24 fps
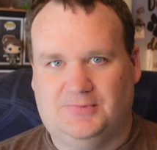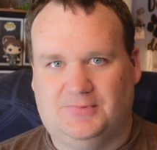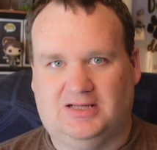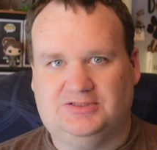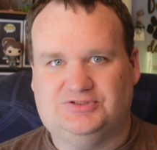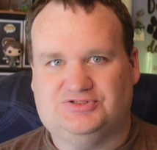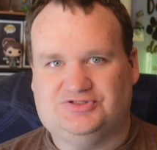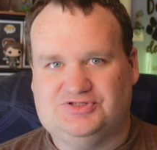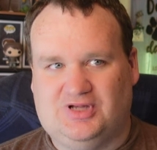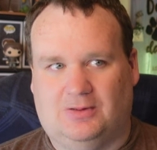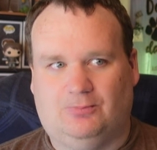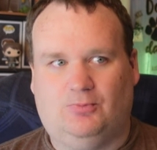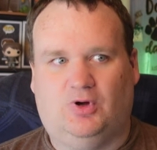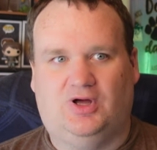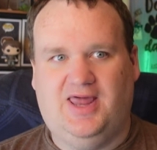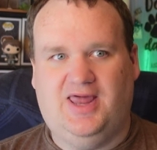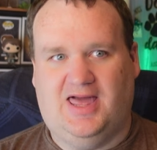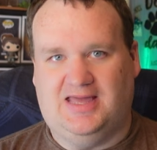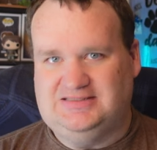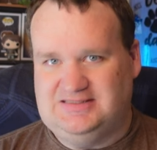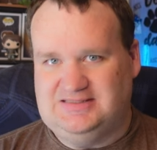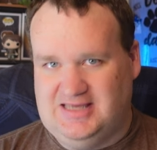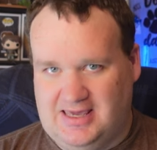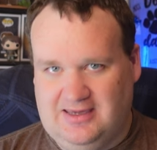that someone
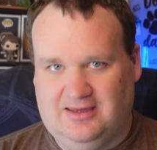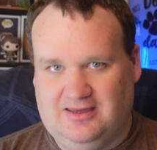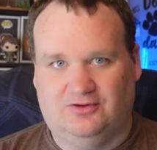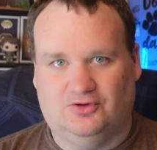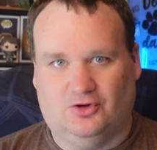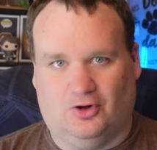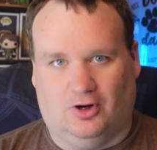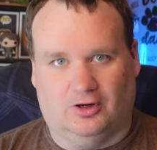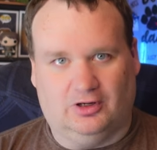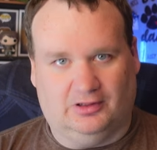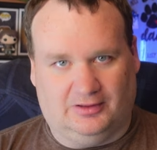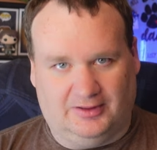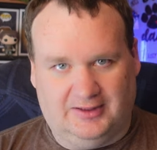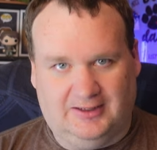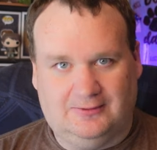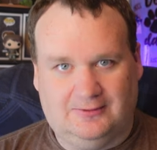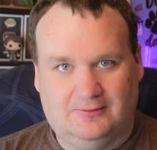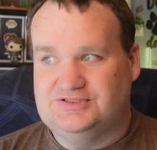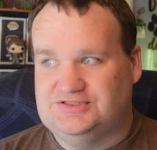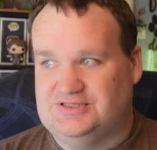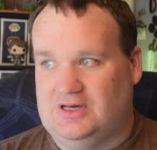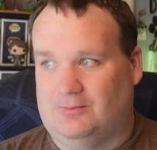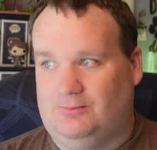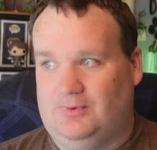had taken
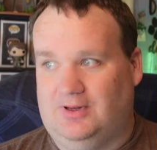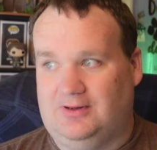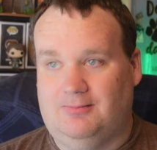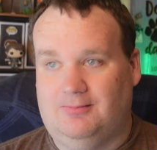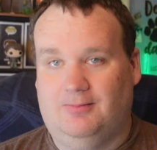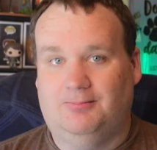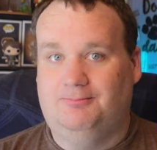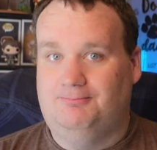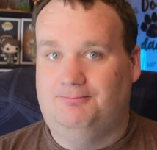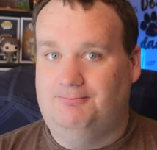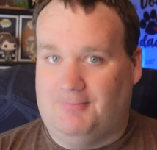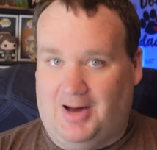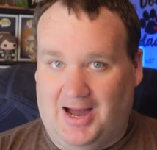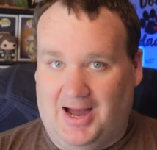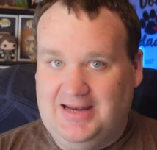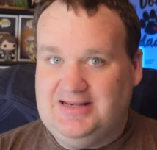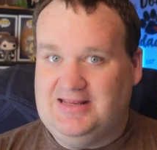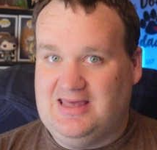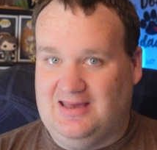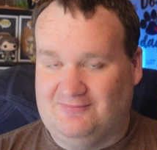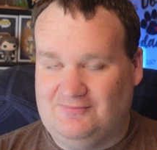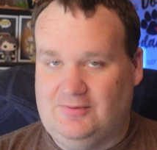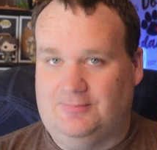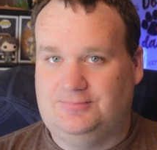Carlene. Someone might
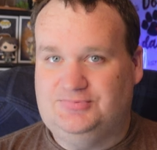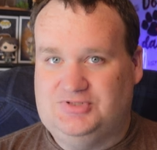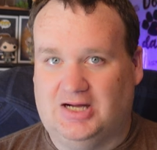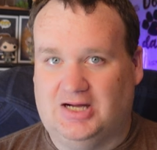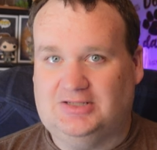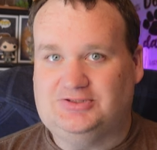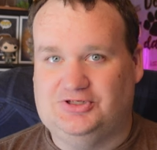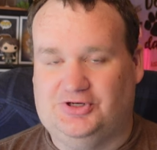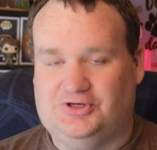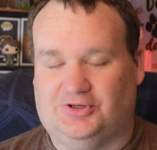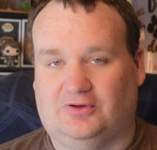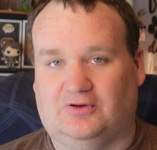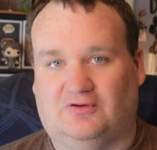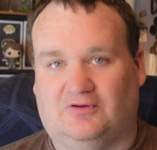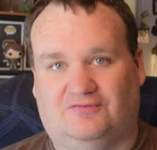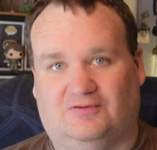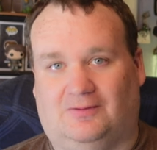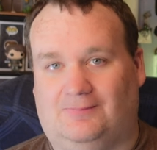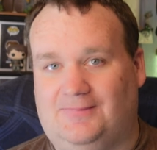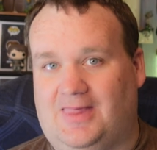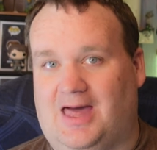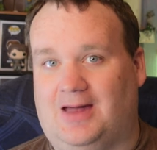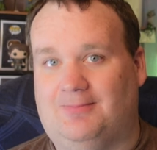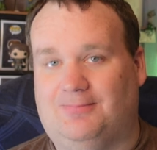have abducted her
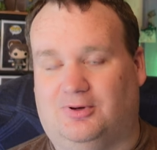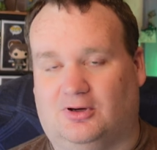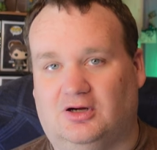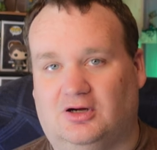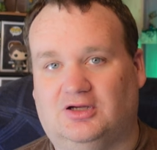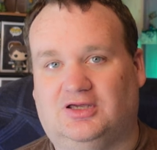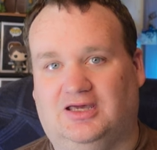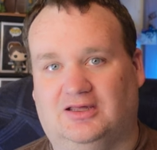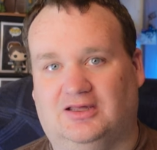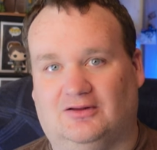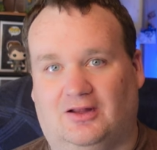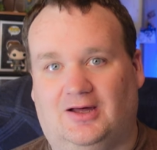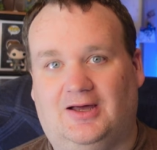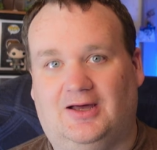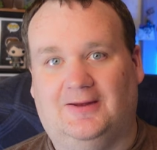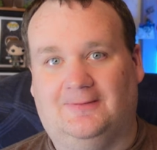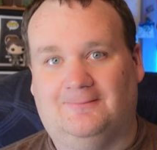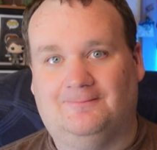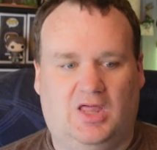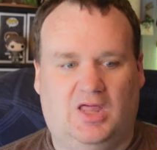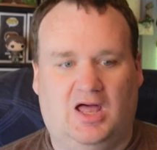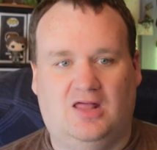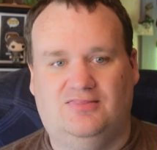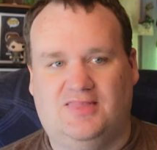from that parking lot.
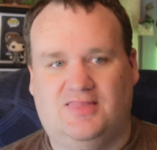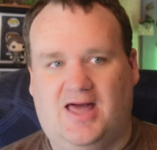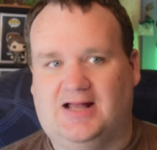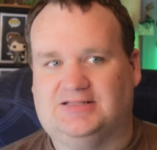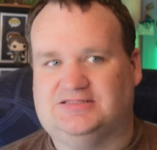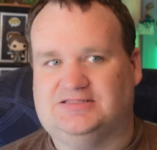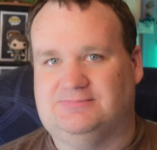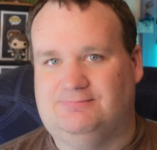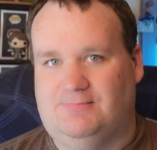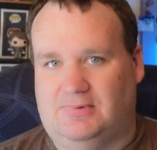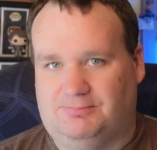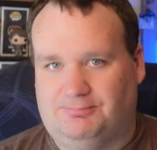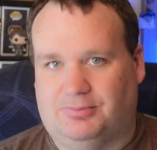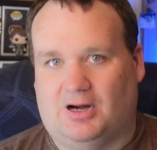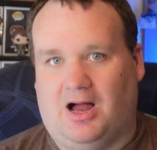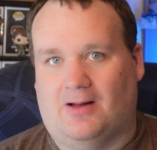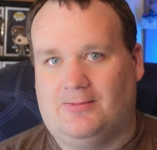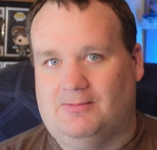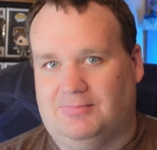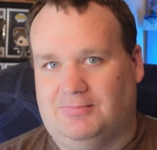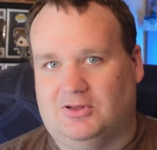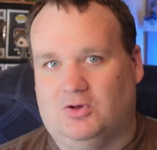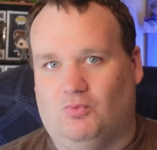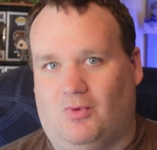And that's
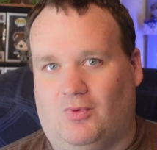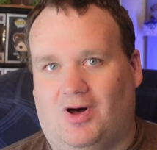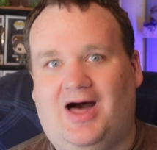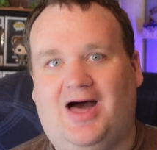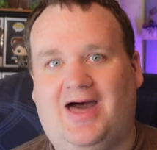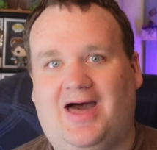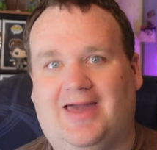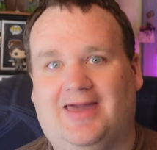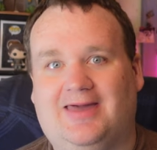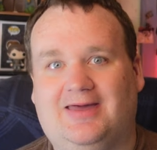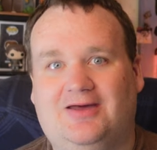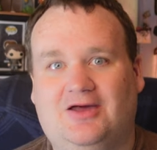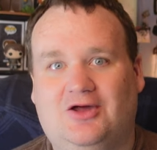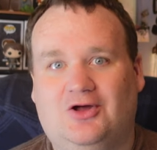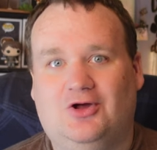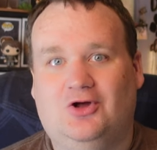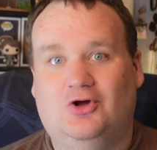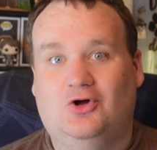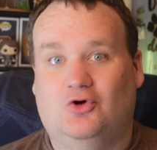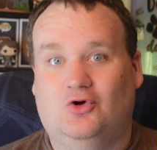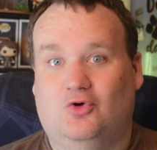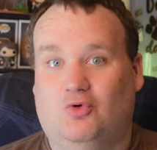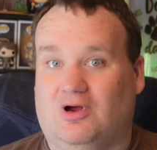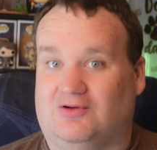probably why
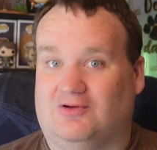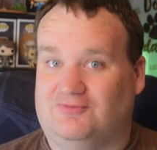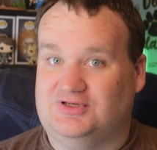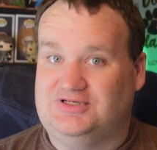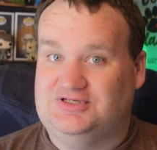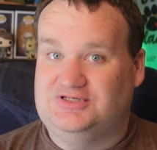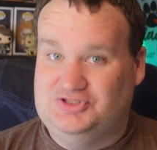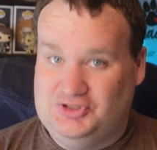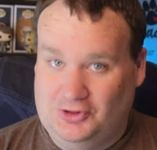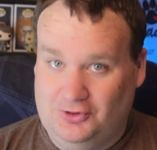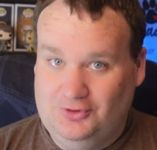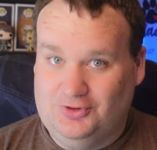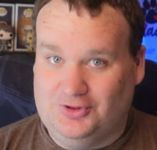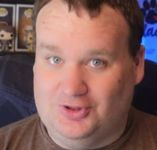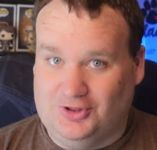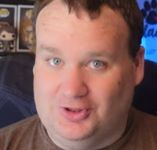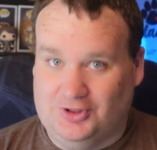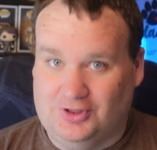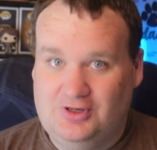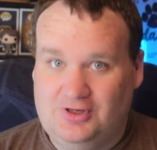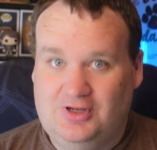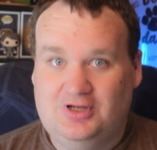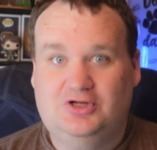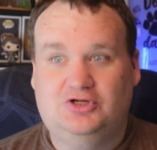whoever took
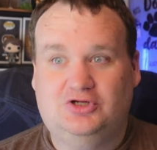her